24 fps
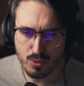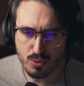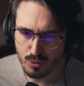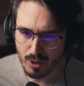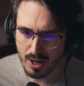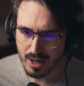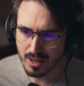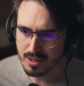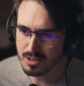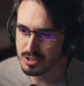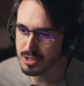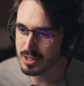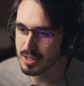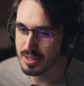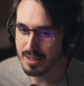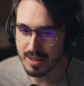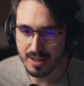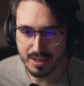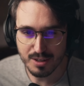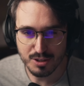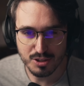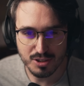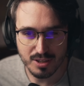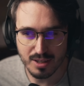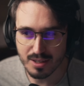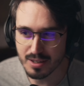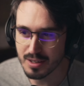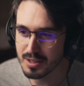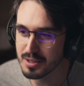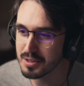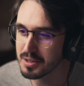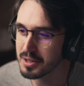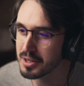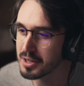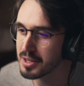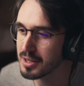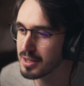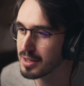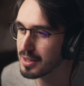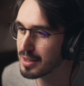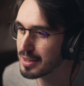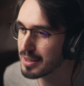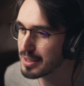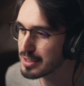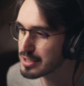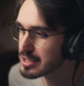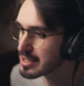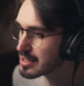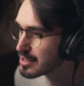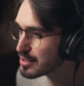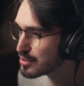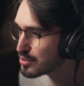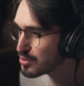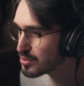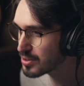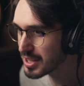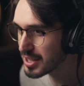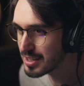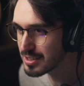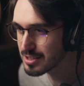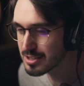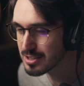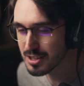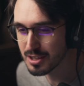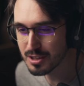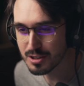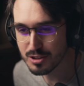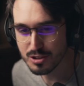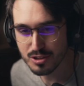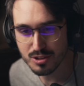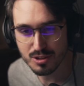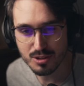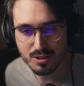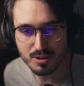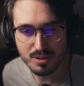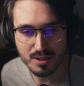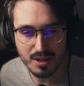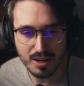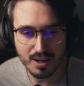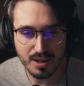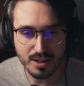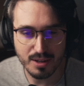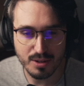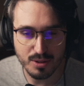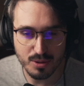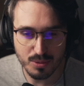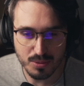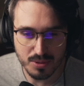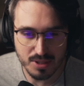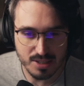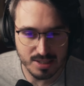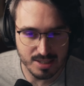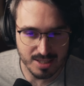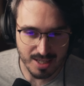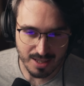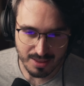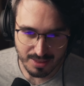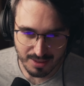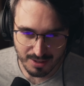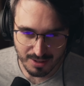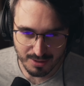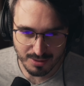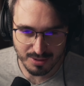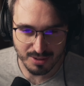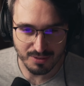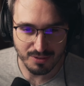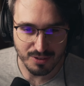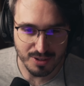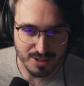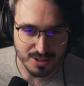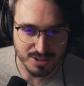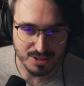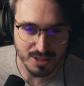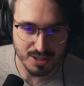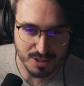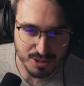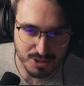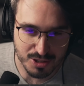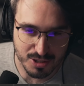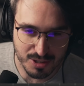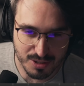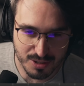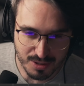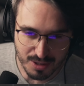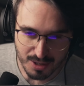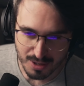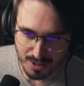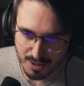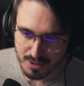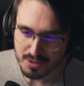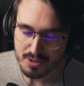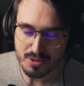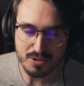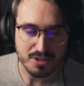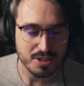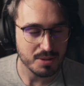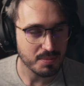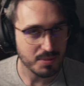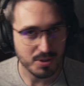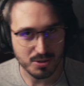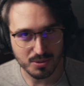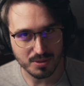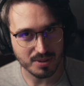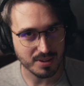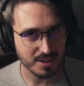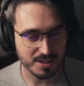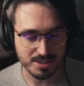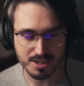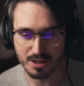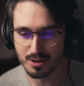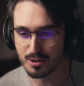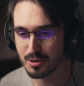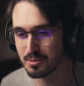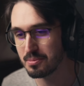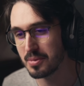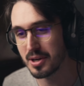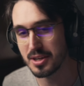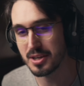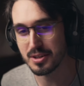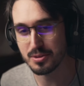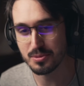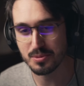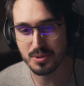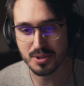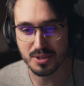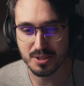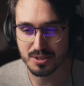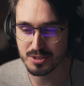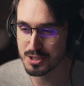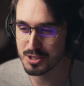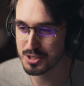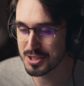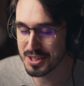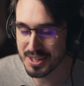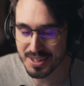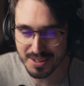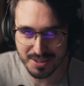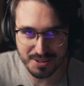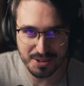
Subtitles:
Actually, listening to this section, I noticed something on the first section. You see me doing this a lot, by the way, just,